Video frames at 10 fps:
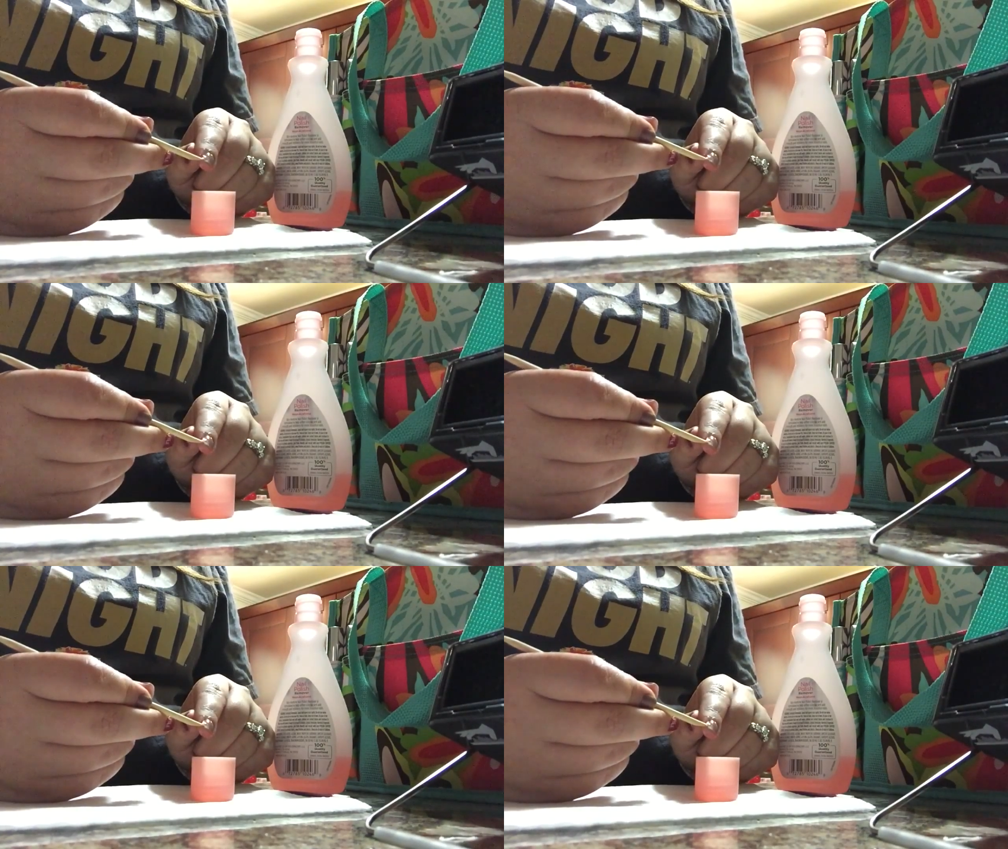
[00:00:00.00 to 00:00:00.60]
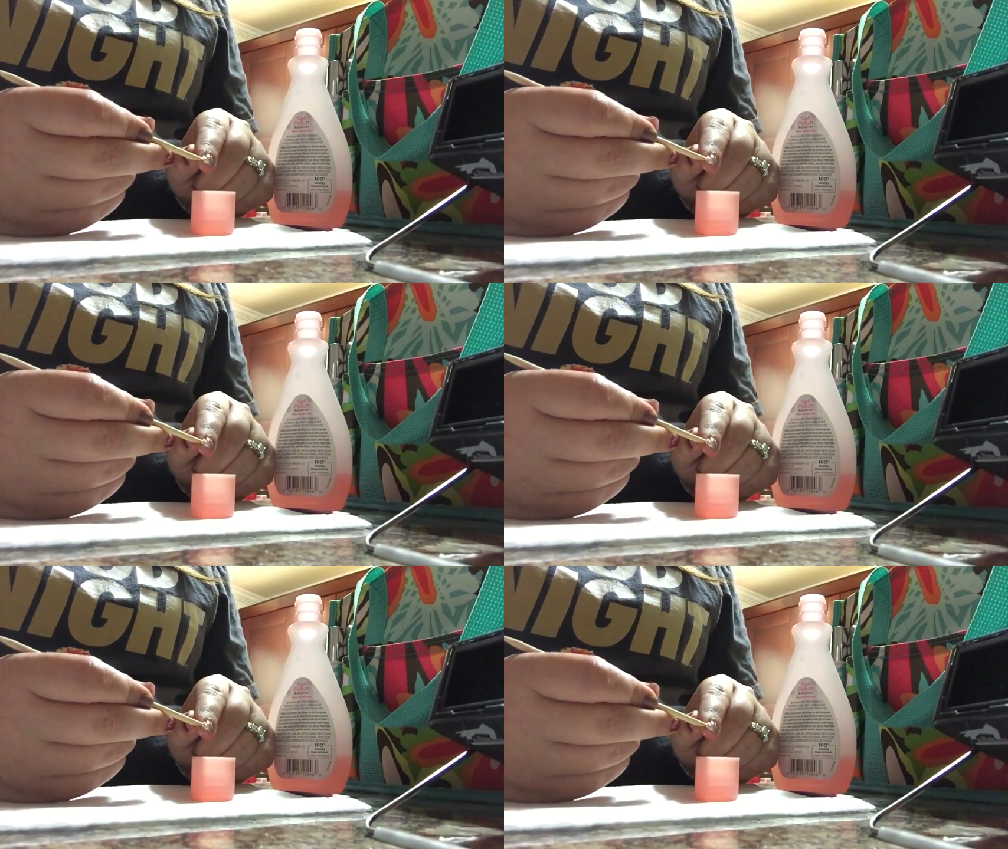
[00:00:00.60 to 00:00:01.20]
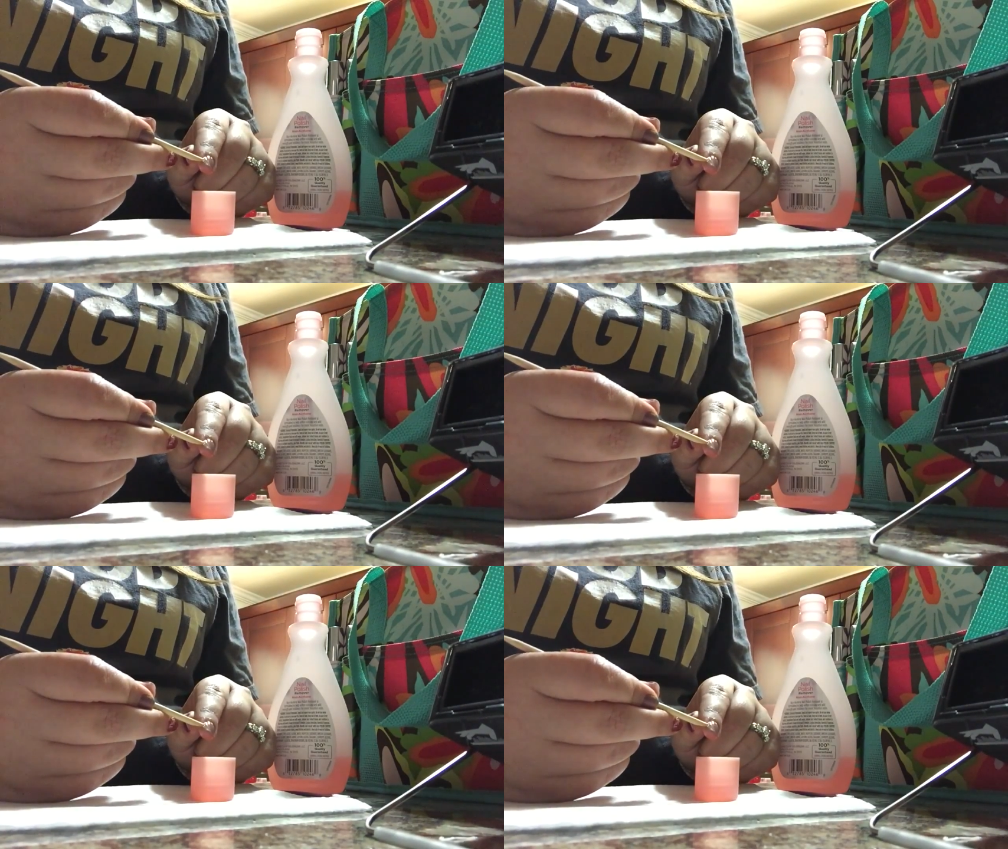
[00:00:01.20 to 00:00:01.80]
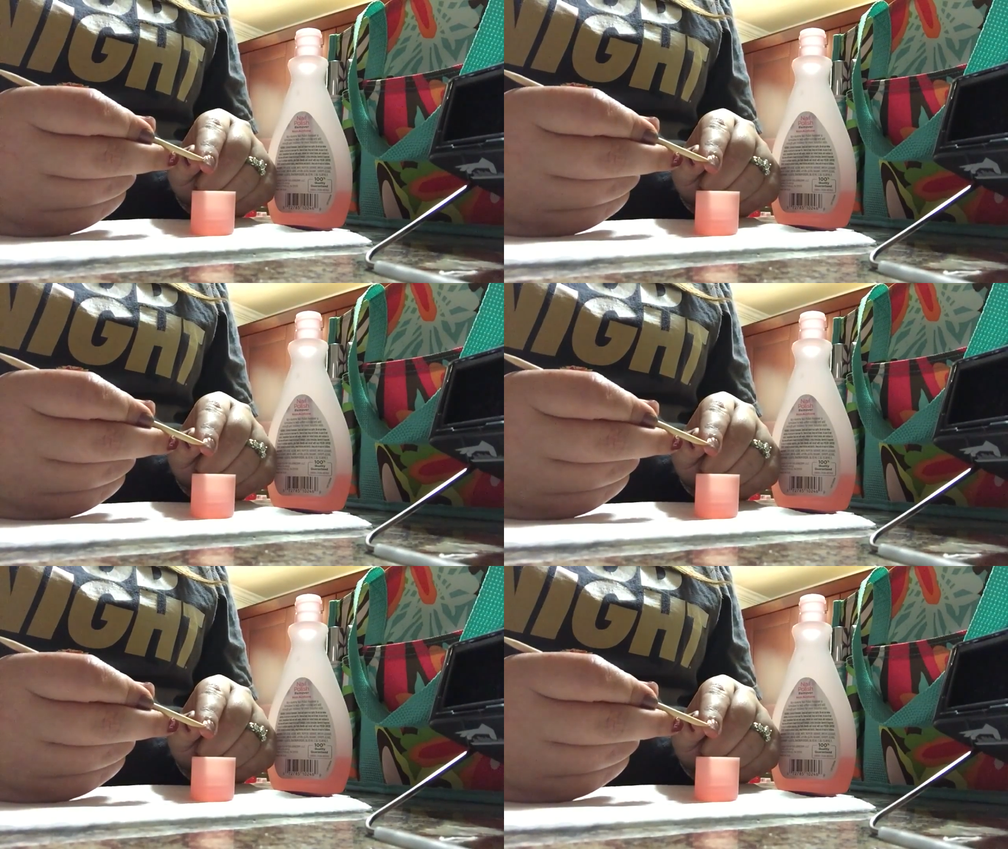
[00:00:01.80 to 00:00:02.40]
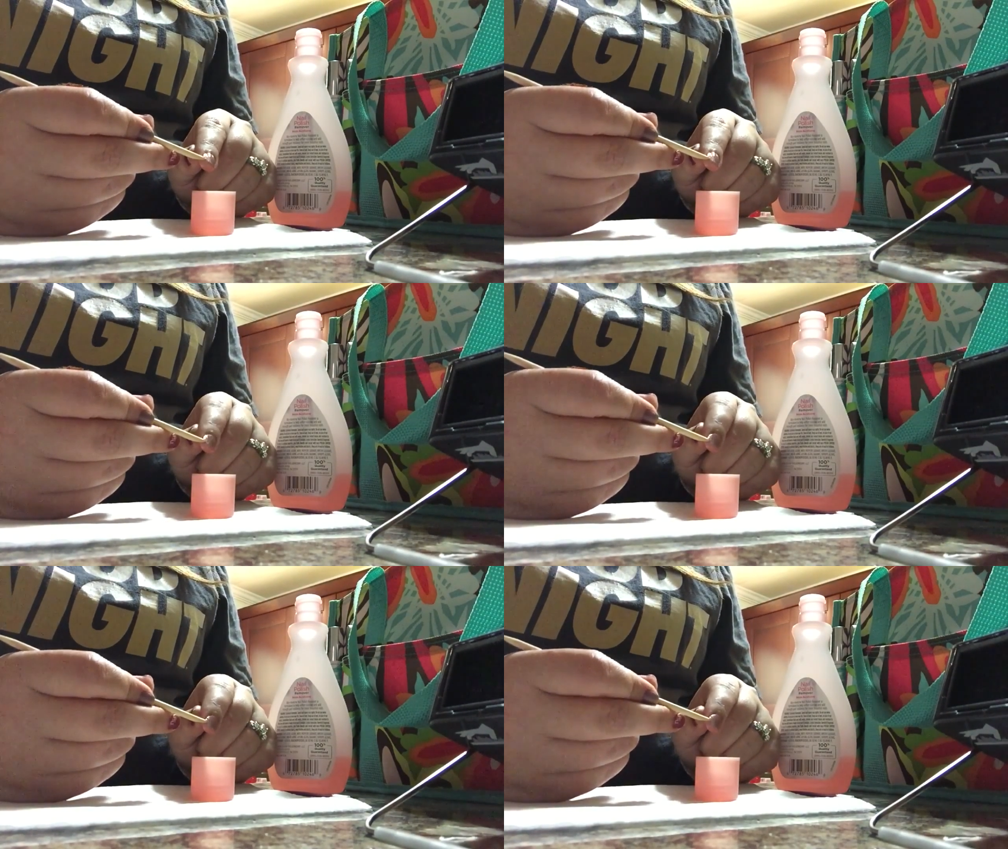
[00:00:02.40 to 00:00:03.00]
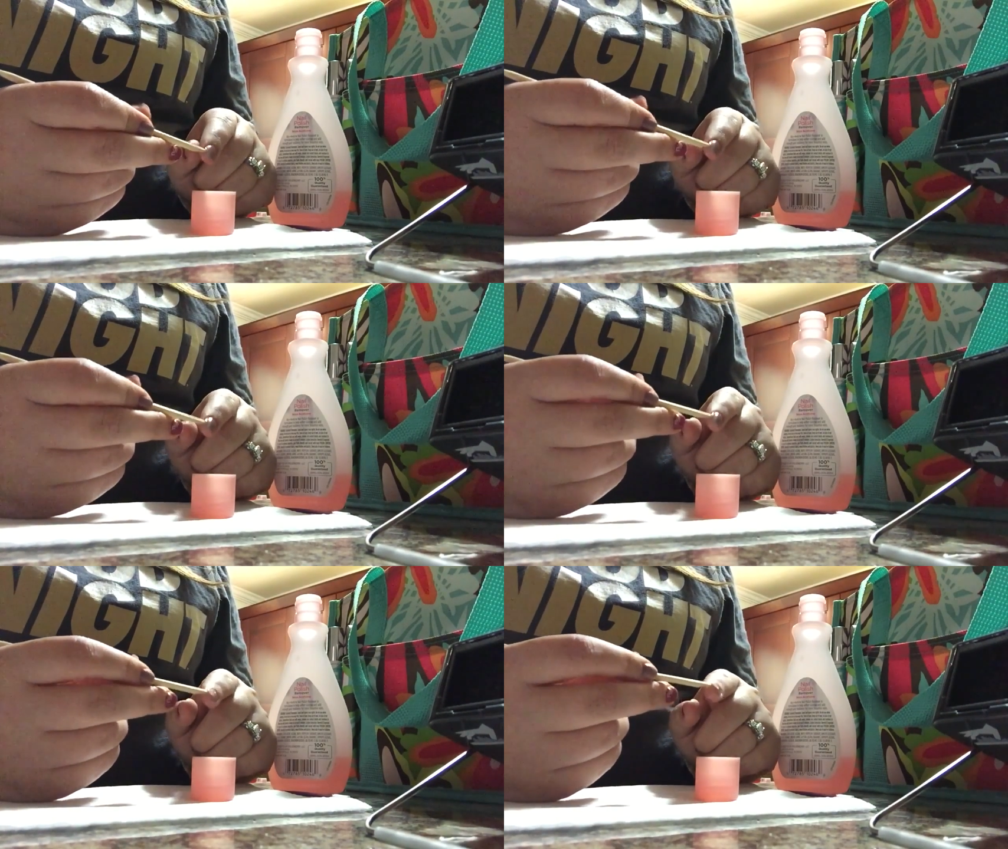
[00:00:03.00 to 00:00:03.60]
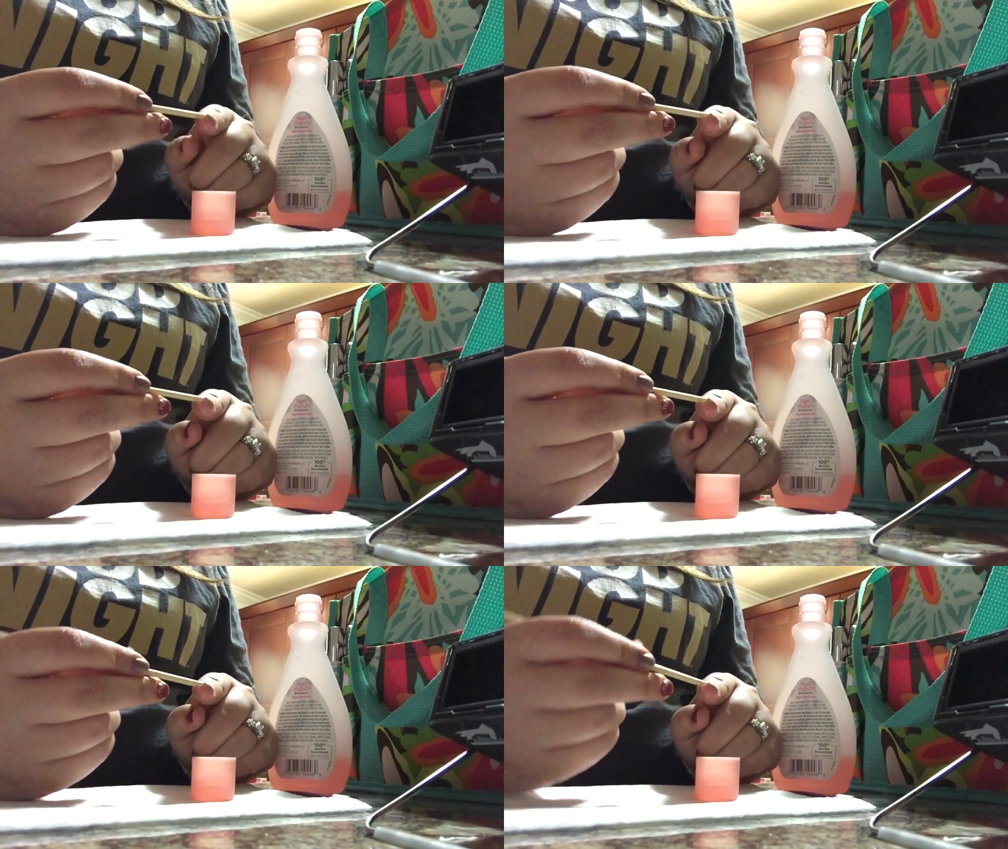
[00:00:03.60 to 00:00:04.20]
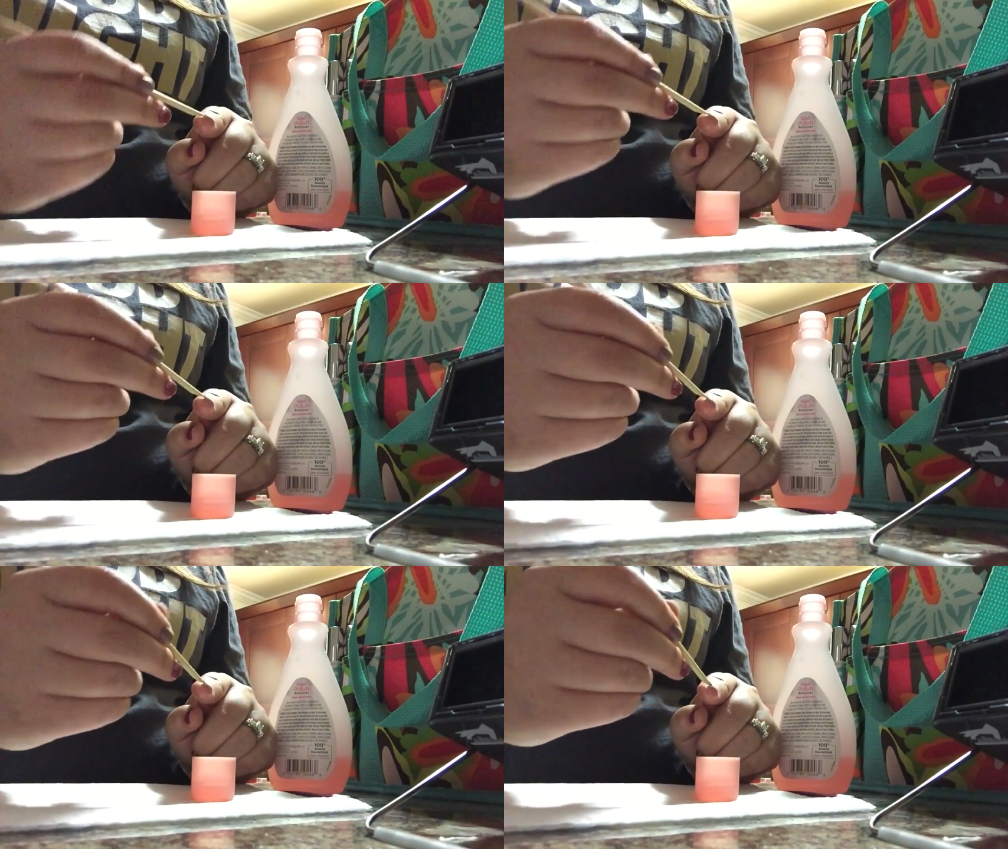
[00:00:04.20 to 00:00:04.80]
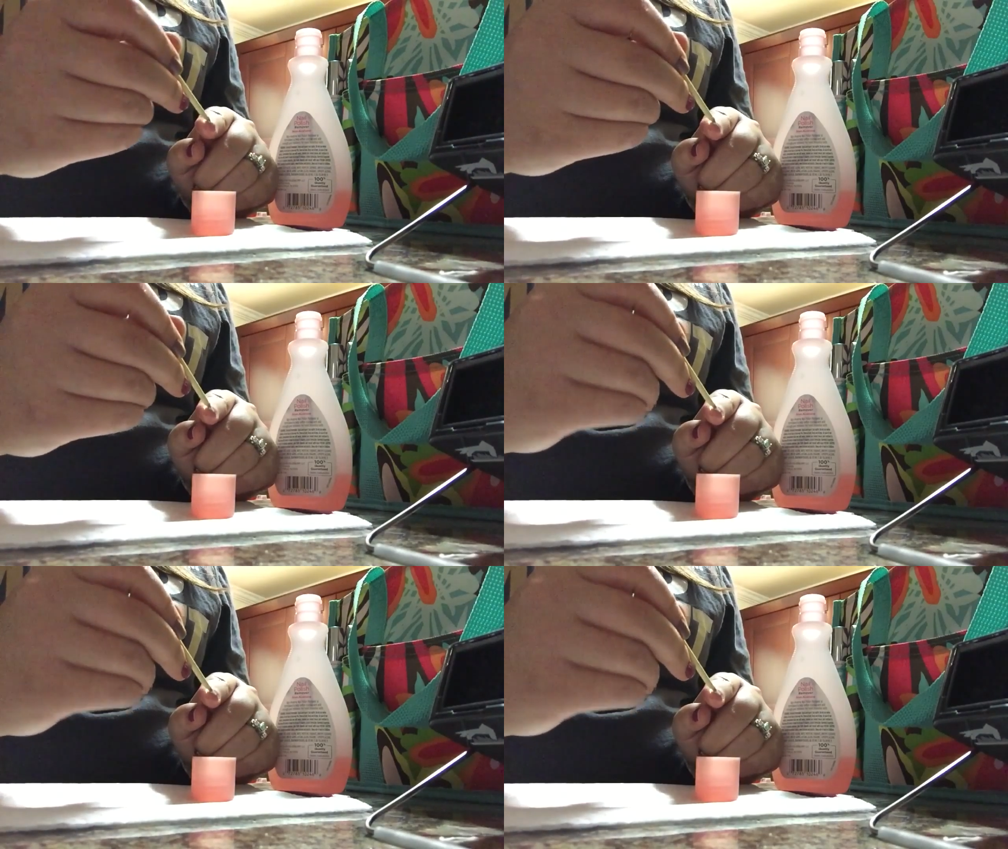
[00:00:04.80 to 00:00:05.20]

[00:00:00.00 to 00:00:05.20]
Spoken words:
[unreadable: no face in view]